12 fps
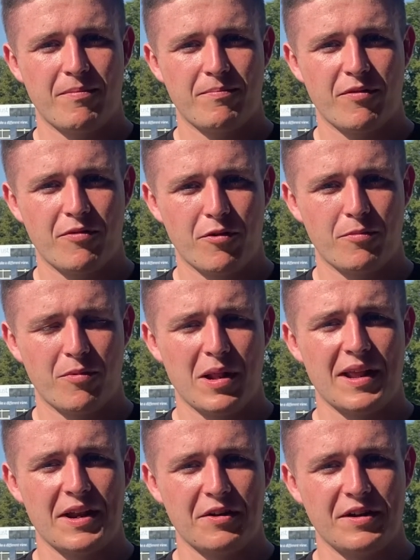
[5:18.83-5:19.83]
performed well
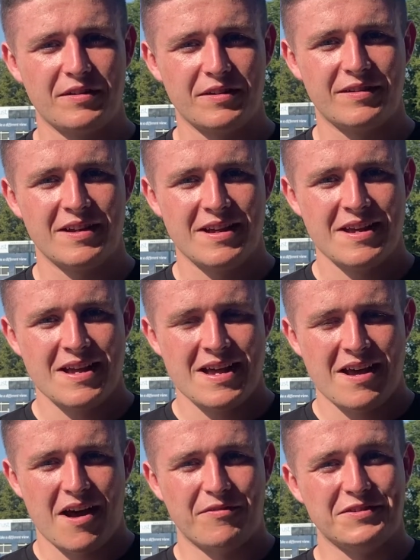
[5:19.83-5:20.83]
that night and
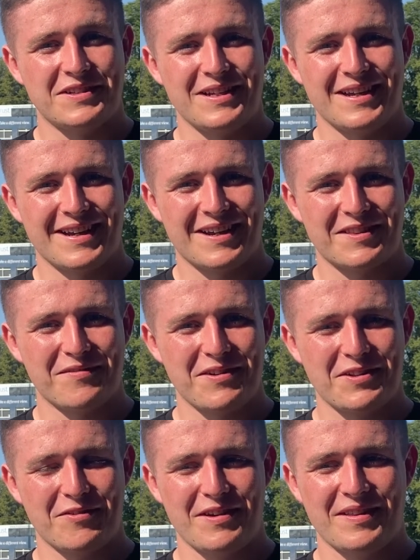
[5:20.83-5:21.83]
obviously got the
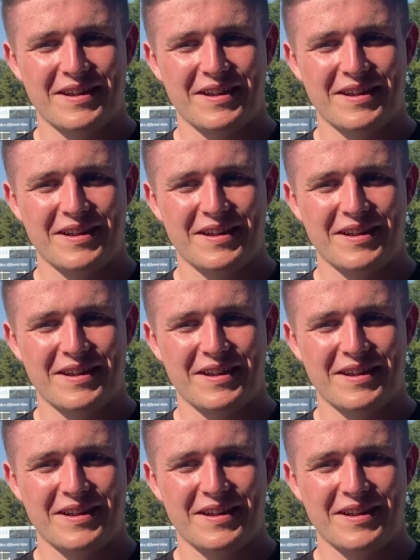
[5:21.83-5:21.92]
victory.